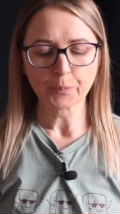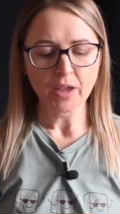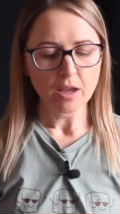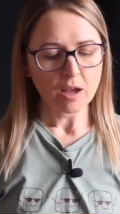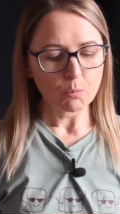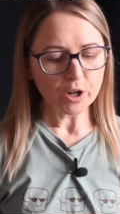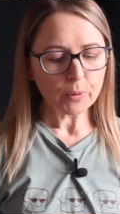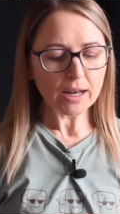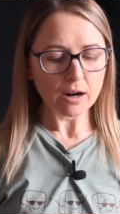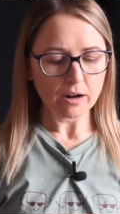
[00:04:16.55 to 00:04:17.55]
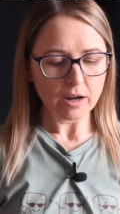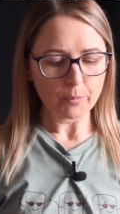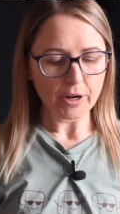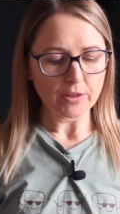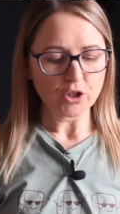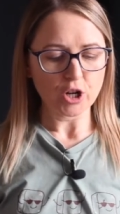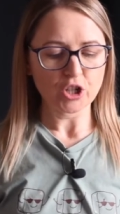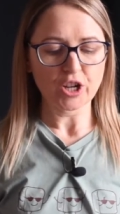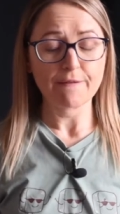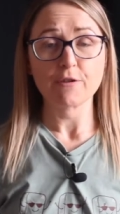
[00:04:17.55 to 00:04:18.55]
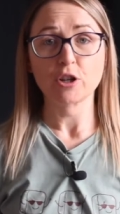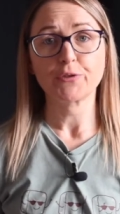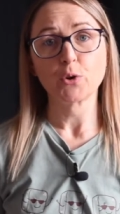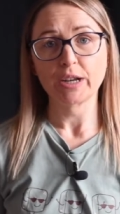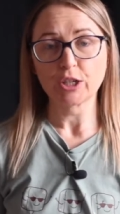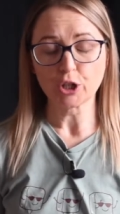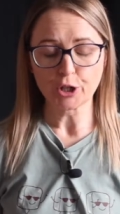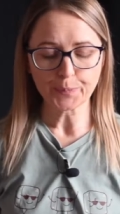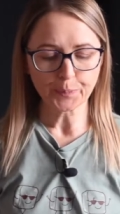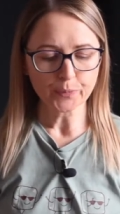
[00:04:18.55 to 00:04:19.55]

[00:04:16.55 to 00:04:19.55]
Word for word: And what do we learn about the church in verse 42?